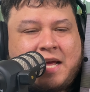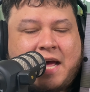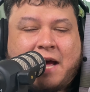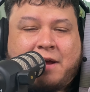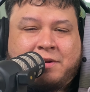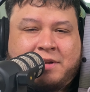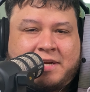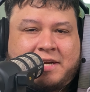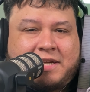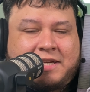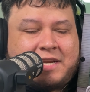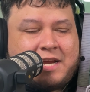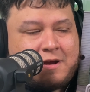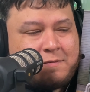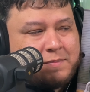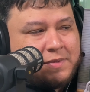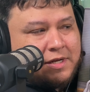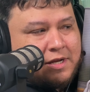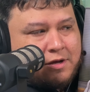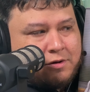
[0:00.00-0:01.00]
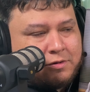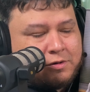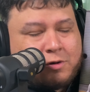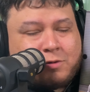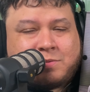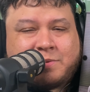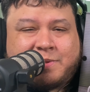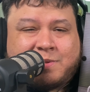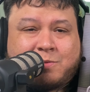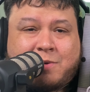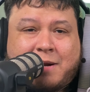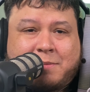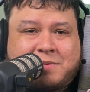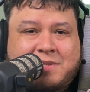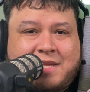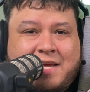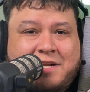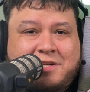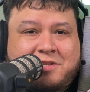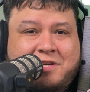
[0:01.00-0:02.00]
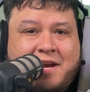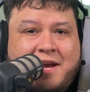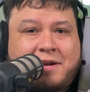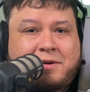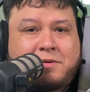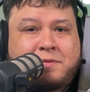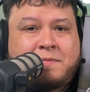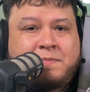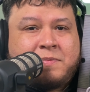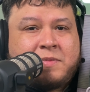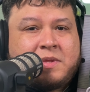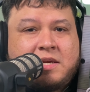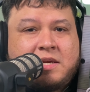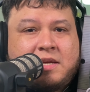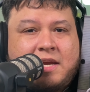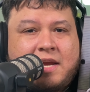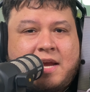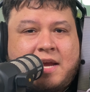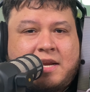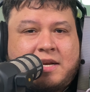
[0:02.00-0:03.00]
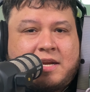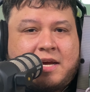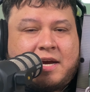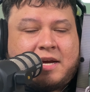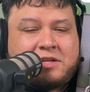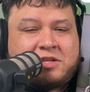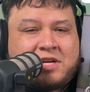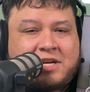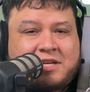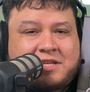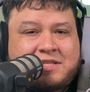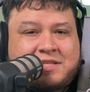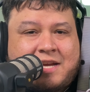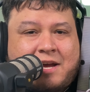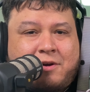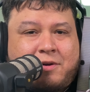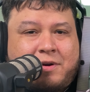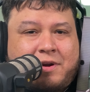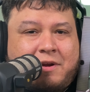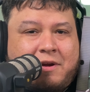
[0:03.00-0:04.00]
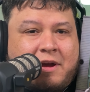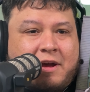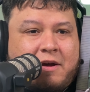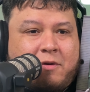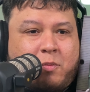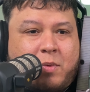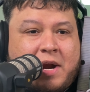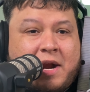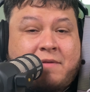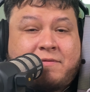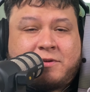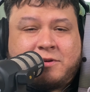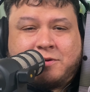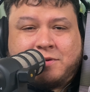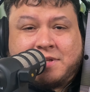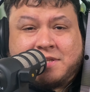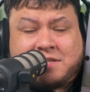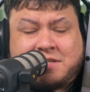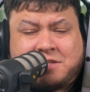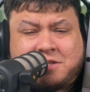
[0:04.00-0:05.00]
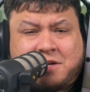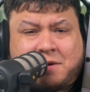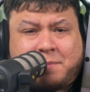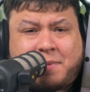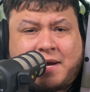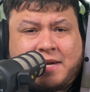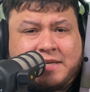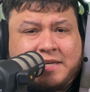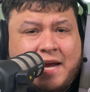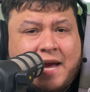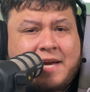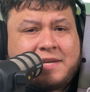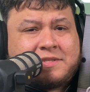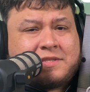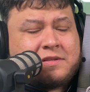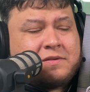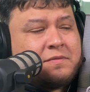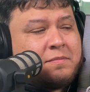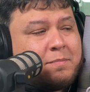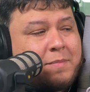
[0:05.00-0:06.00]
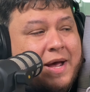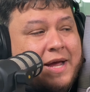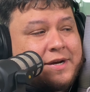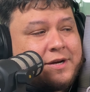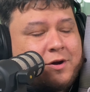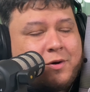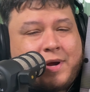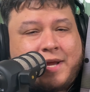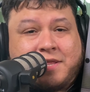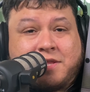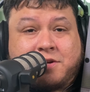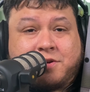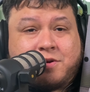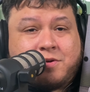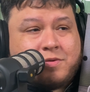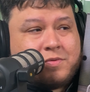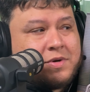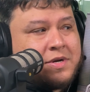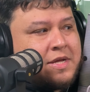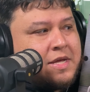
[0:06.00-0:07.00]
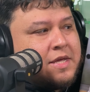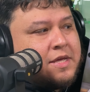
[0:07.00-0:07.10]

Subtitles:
I'll link it down below. Go subscribe to that channel and check us out wherever you listen to your podcast, Mondo and the Goon.